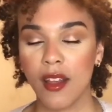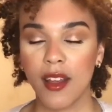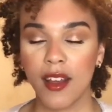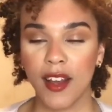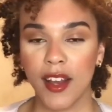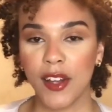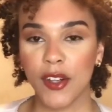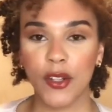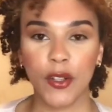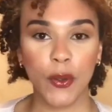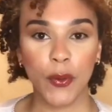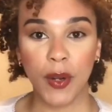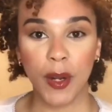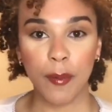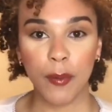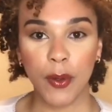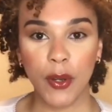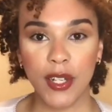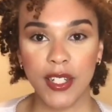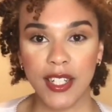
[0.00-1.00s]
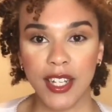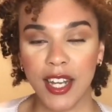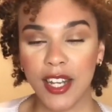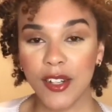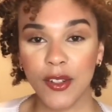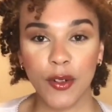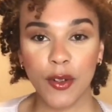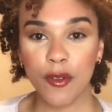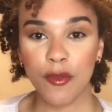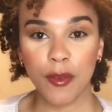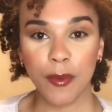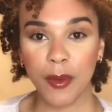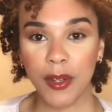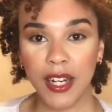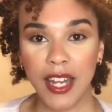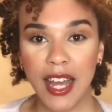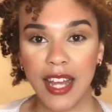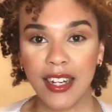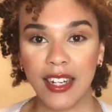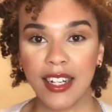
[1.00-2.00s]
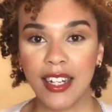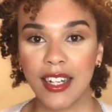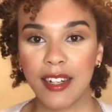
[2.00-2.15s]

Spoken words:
I don't know where I'm pointing, I don't know if I'm going to edit in,